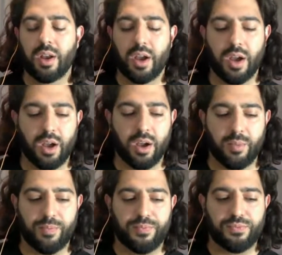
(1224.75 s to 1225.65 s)

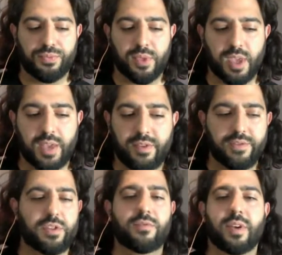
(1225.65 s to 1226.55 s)
even if
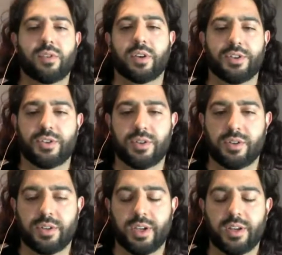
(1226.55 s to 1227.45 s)
you've never issued a
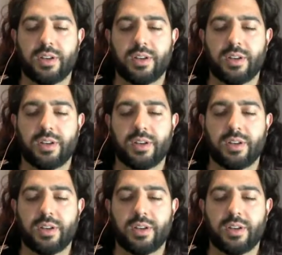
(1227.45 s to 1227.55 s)
delete.